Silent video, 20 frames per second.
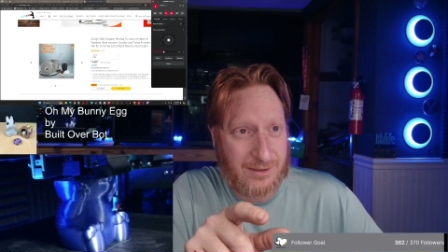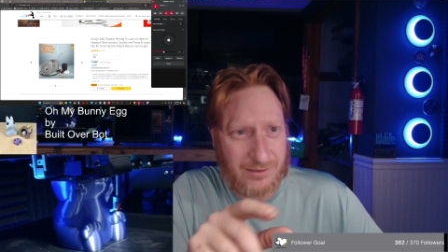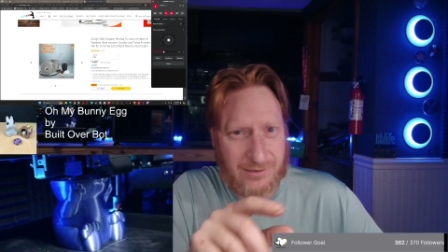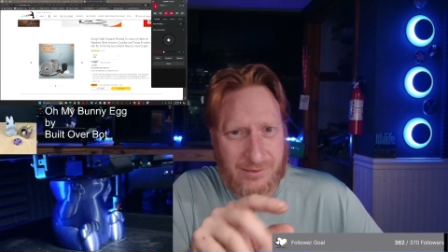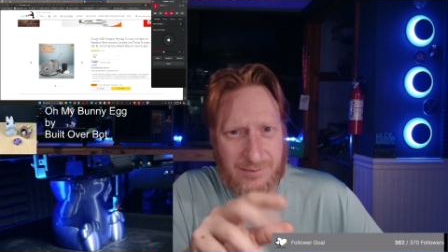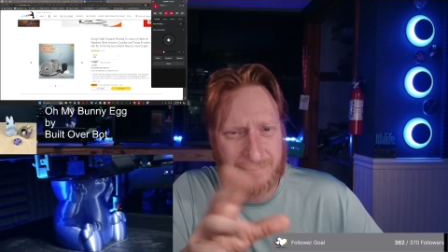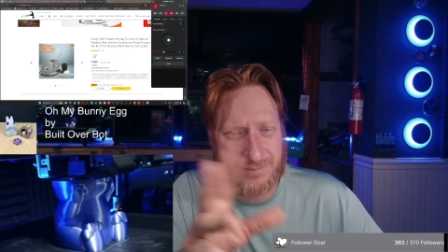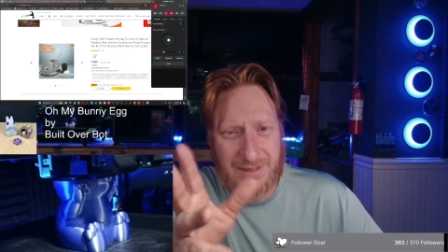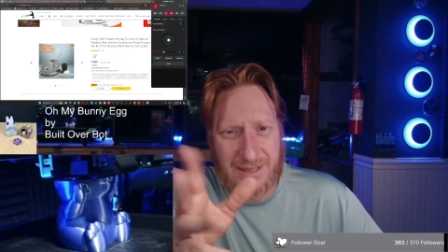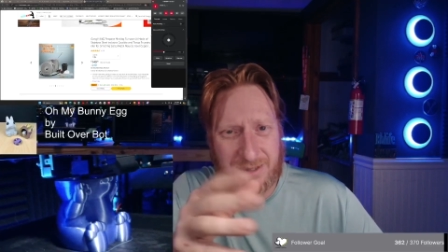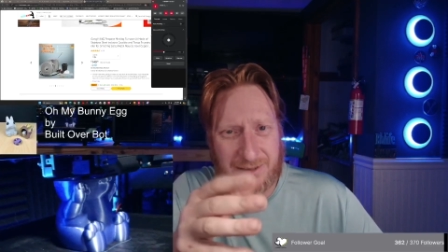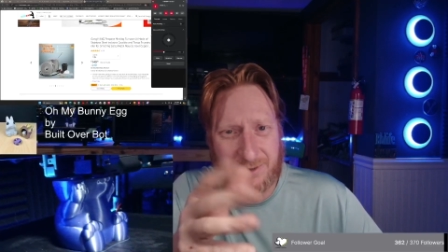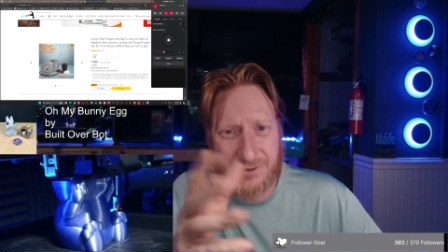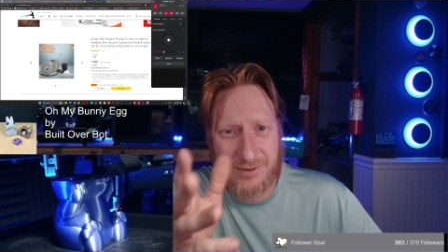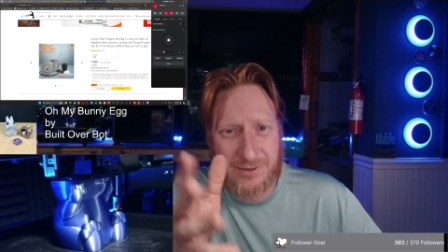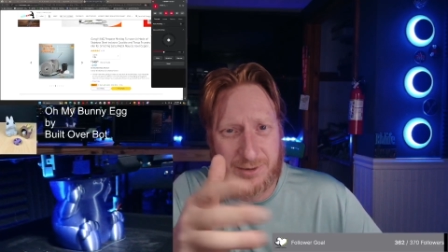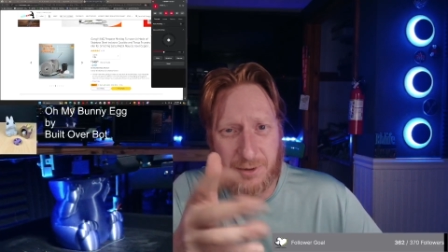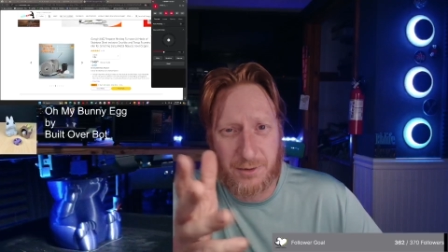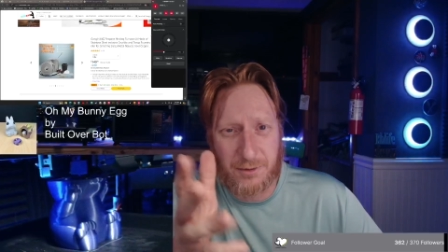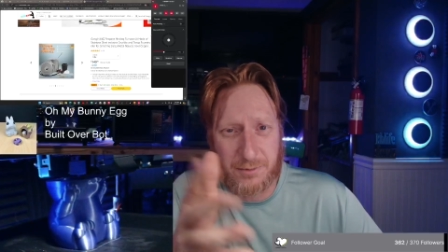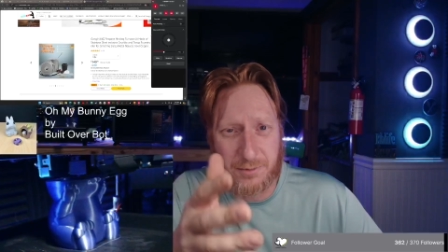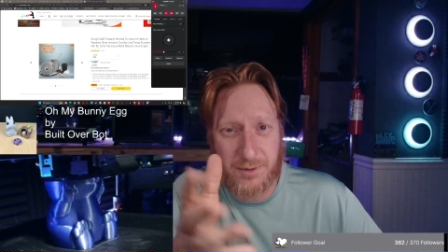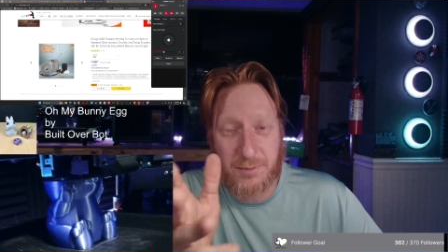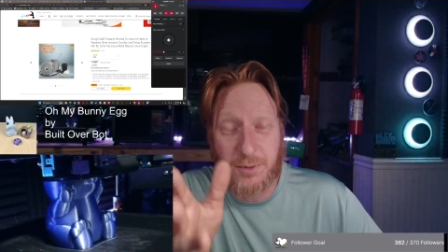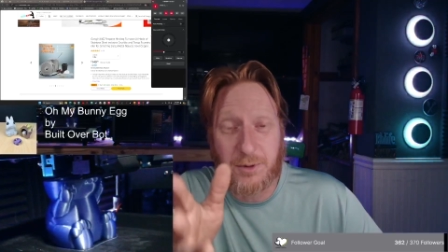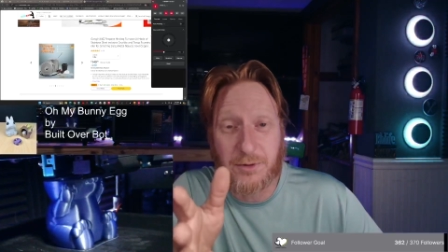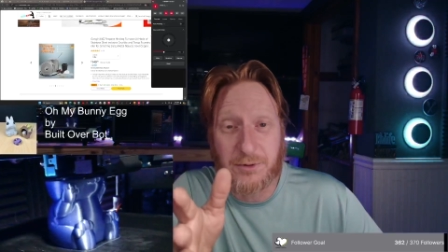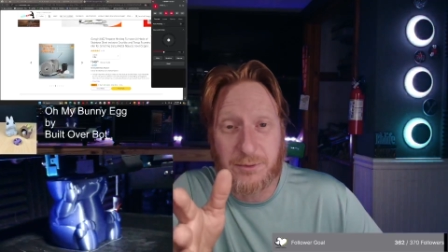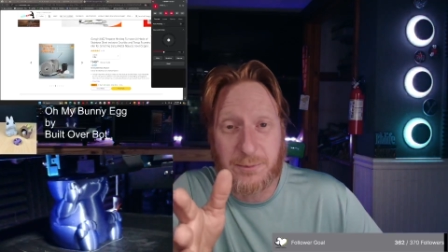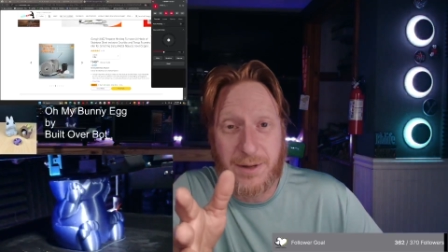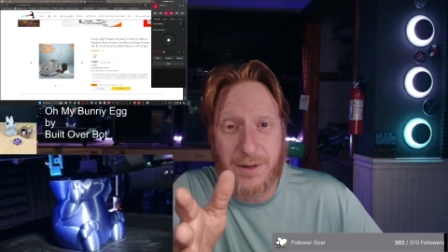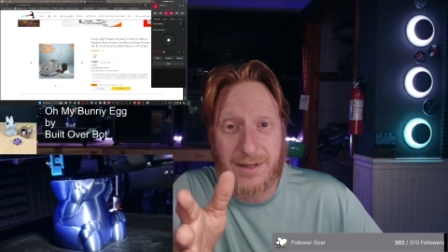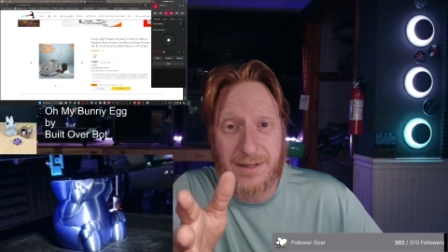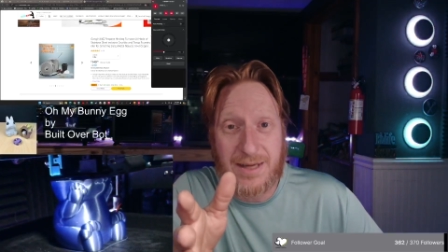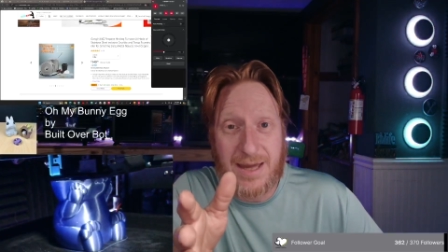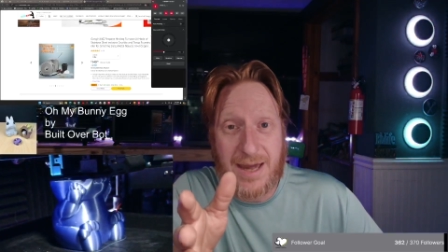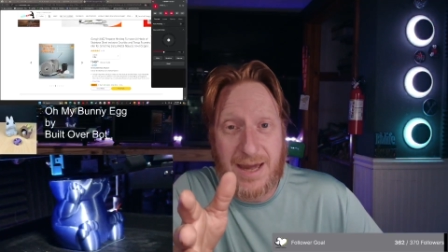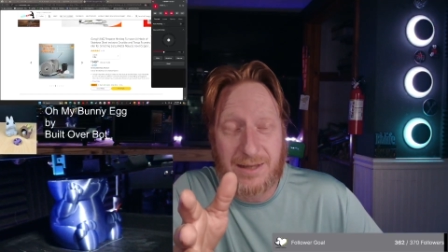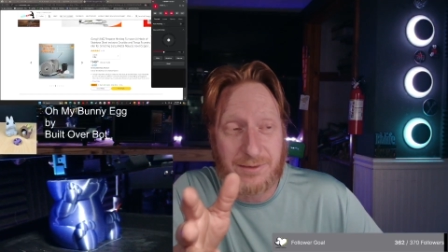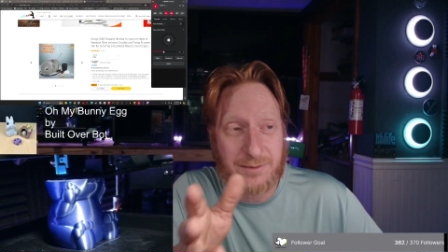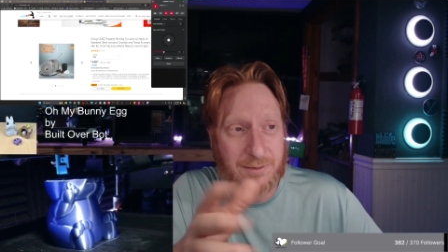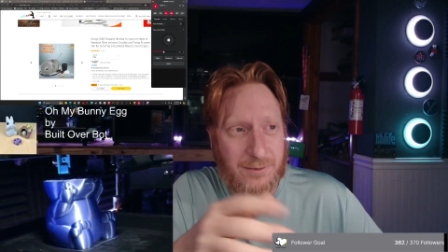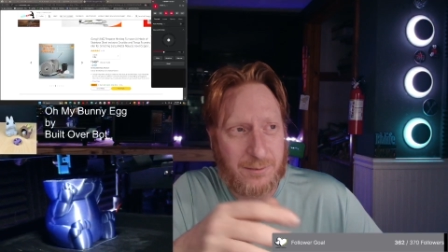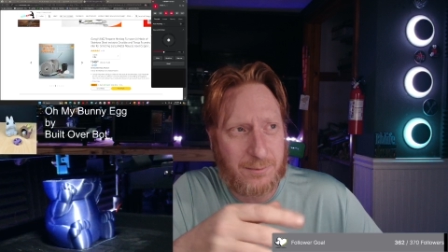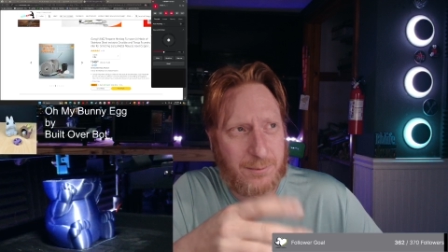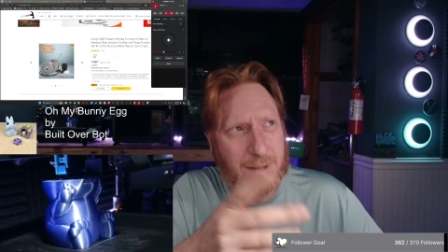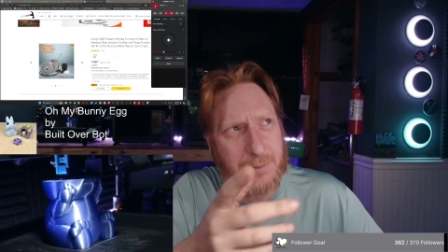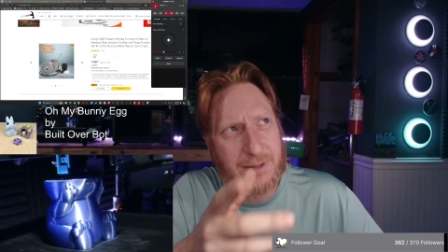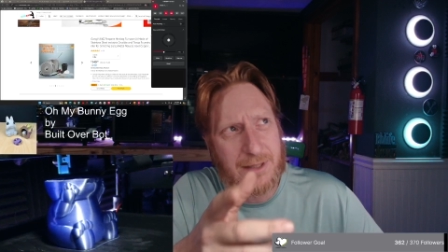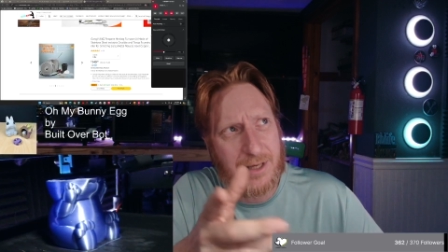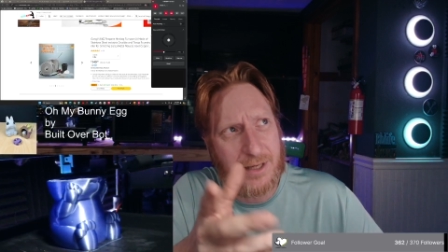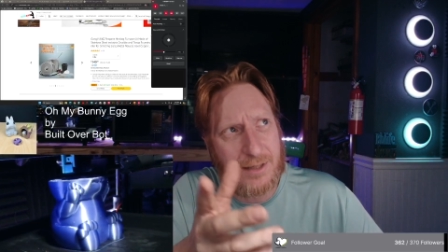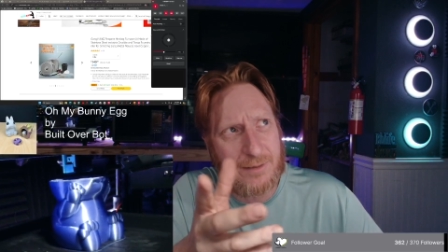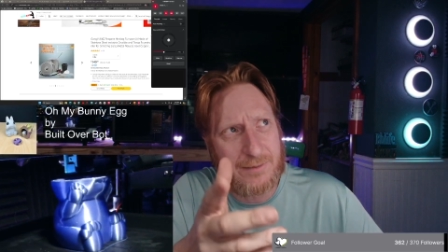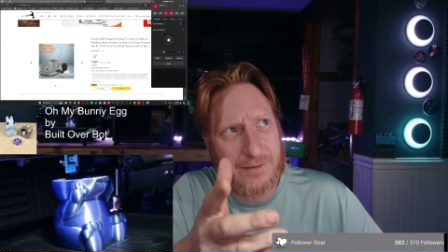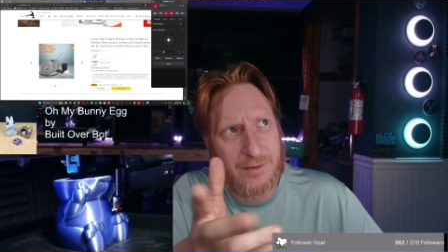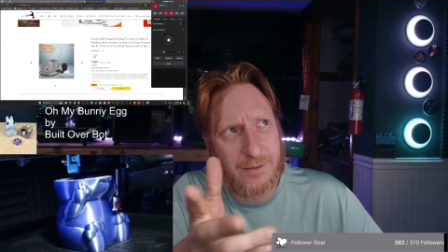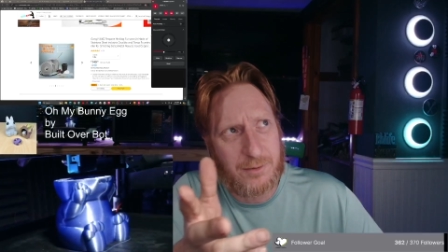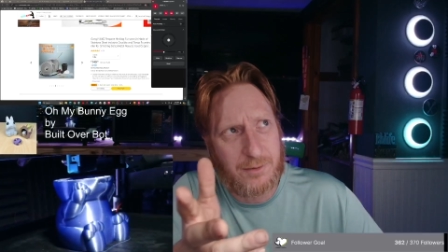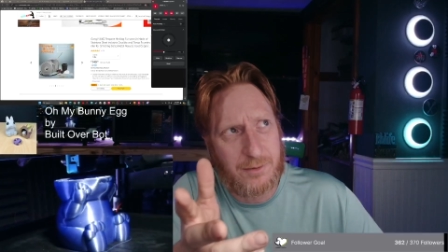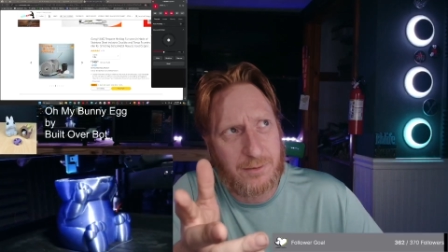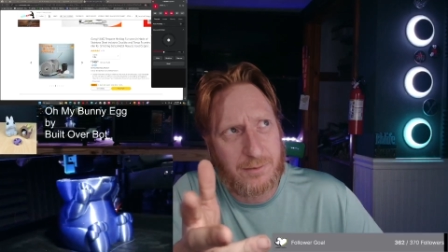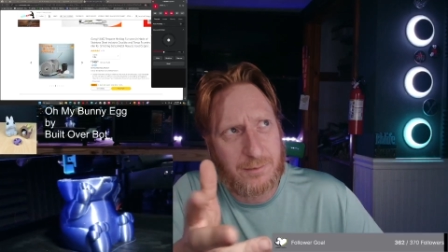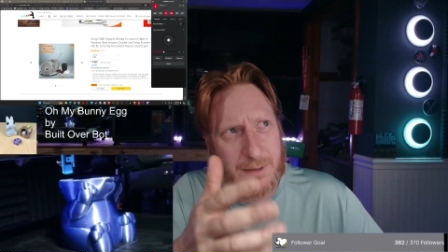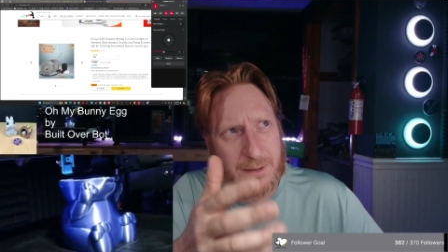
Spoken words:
just like 2 or 3 rolls of Polycast, or maybe not even 2,